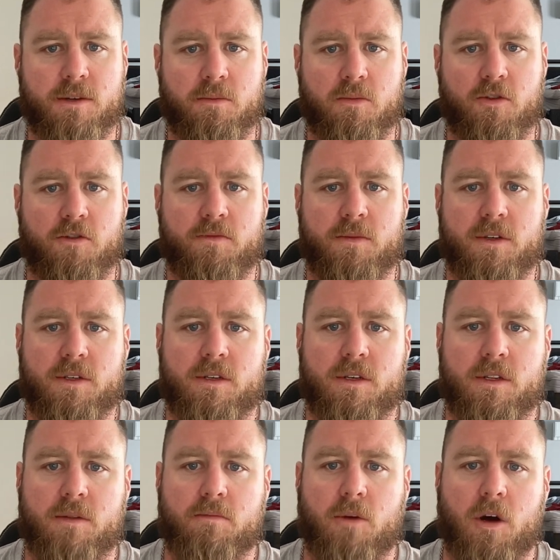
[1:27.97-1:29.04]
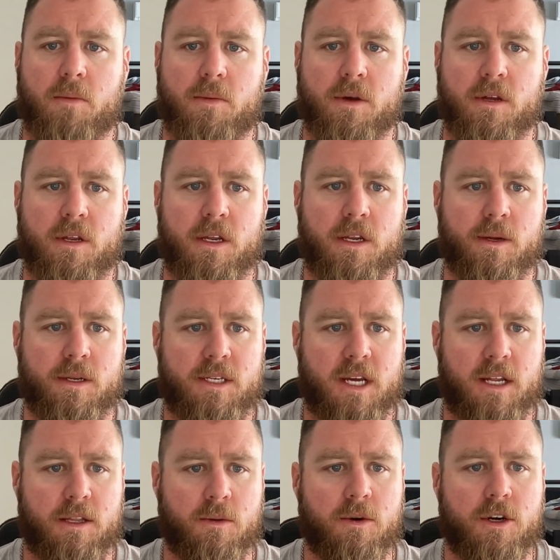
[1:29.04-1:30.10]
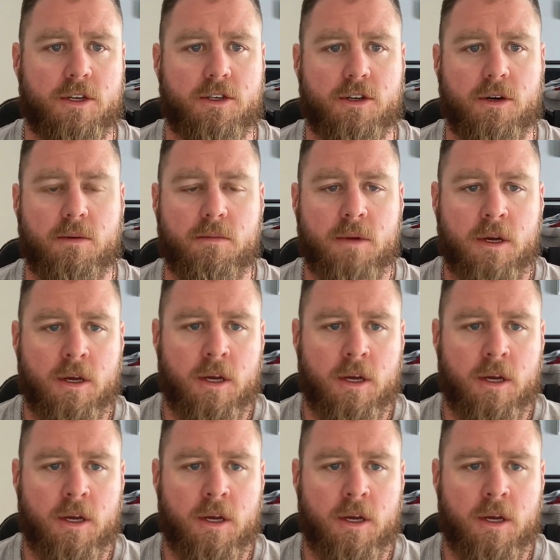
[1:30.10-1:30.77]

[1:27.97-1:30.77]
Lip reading: movements and my ability to attend the workshop.